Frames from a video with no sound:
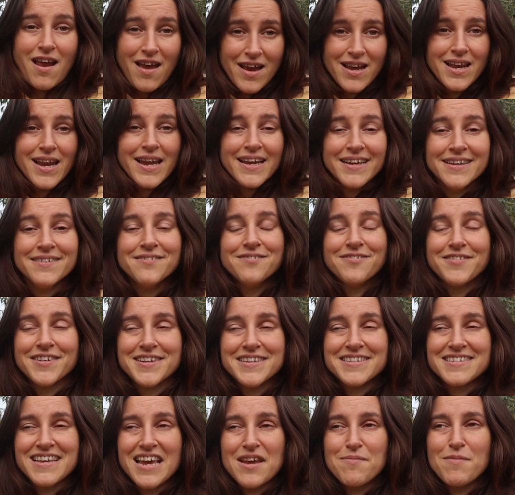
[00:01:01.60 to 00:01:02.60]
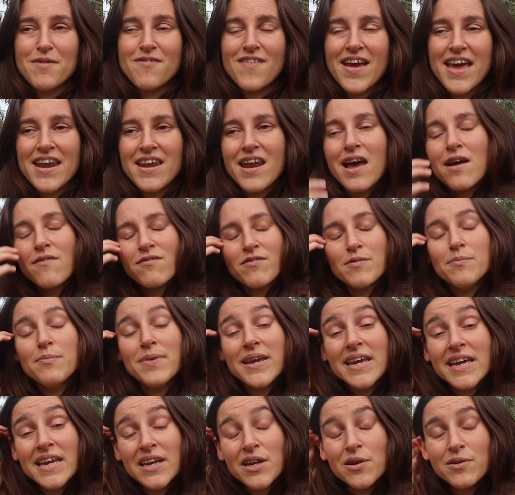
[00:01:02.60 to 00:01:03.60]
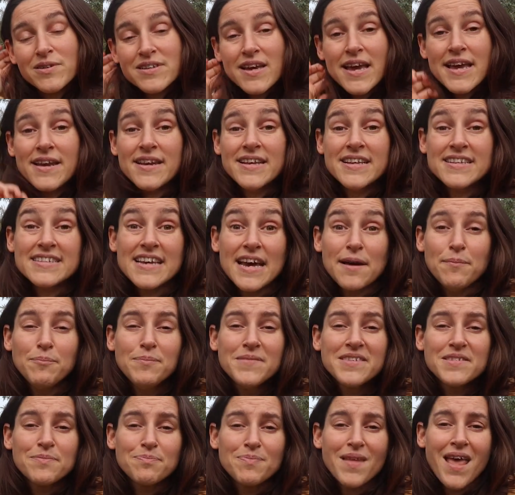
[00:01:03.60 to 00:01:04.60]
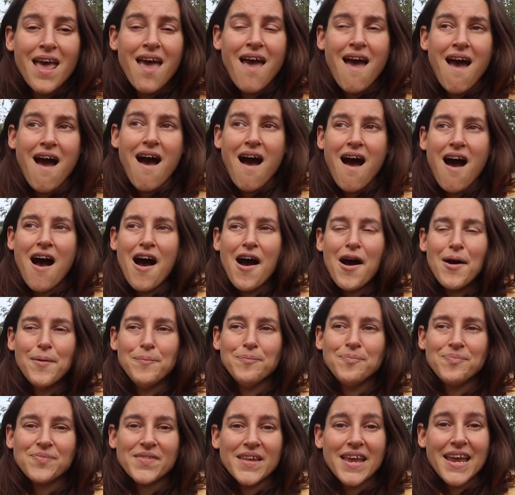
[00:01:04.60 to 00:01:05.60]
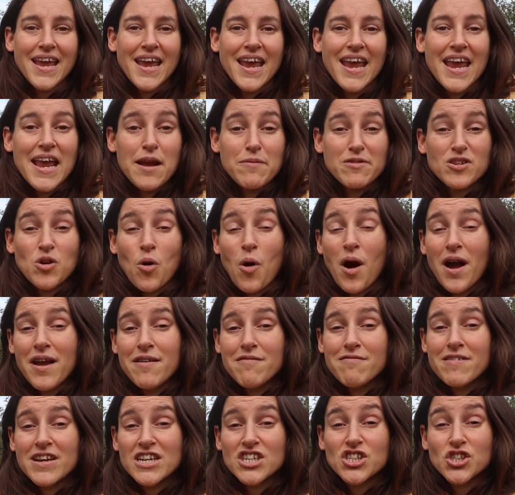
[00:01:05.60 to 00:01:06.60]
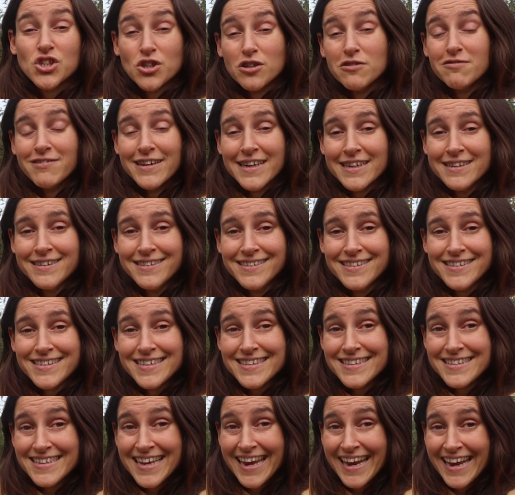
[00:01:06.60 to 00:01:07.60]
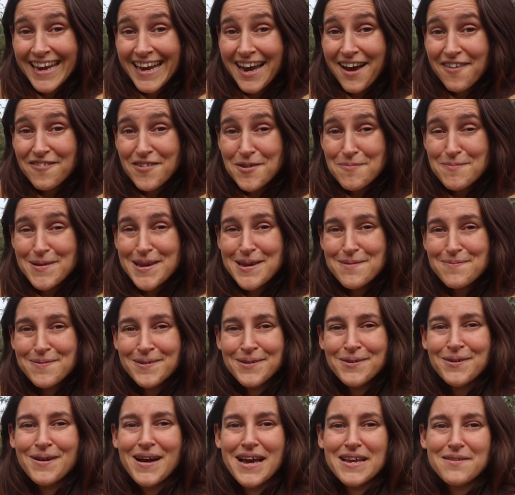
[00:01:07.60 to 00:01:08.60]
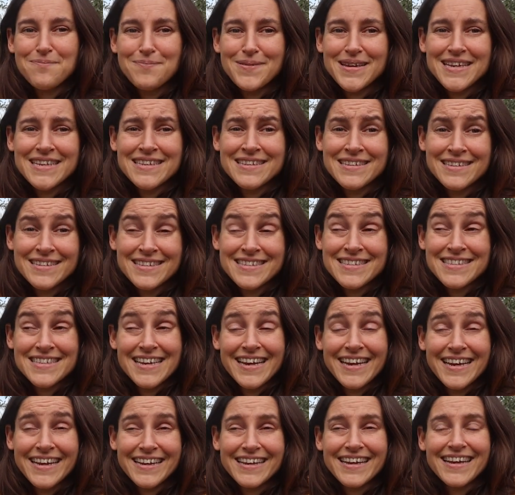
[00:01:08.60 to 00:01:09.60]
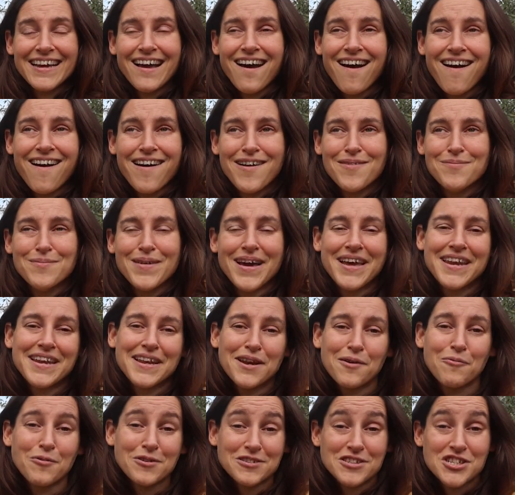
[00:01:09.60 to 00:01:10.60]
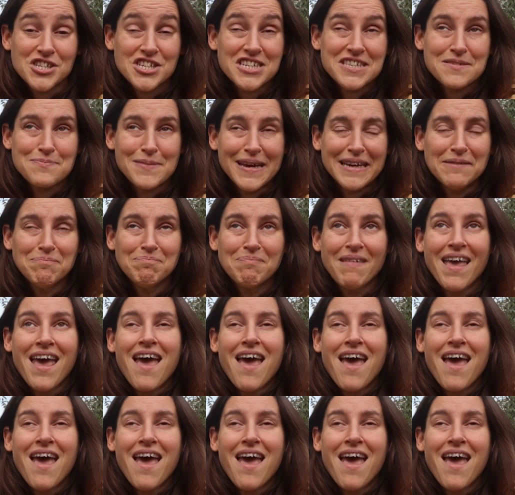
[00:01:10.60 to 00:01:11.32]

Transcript: likely from the same event and from being in the Thames. It was quite reassuring to see other people had been sick and that it wasn't just me.